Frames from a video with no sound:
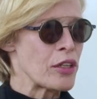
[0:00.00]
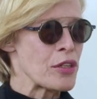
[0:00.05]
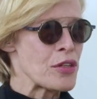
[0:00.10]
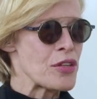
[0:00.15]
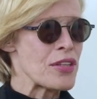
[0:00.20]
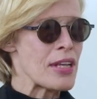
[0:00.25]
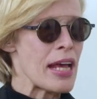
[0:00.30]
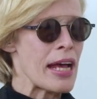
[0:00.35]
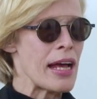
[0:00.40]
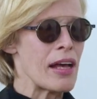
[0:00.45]

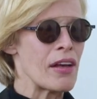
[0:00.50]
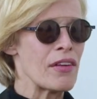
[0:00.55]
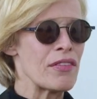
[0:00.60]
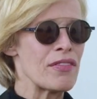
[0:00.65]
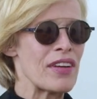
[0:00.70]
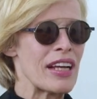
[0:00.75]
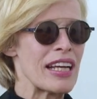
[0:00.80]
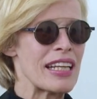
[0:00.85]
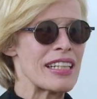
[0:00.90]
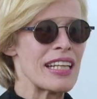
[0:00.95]

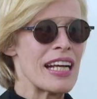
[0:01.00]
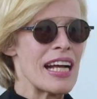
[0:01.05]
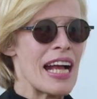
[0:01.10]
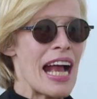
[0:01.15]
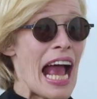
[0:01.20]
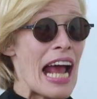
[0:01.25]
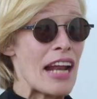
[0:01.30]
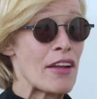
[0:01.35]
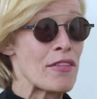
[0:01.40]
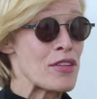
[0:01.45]
herself, and
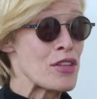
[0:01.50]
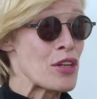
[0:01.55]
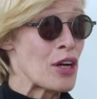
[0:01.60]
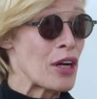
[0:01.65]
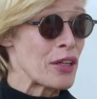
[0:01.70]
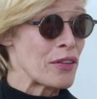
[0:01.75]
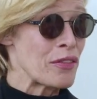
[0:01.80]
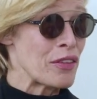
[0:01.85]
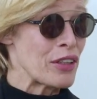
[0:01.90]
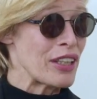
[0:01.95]
a
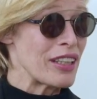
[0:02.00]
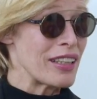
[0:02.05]
photographer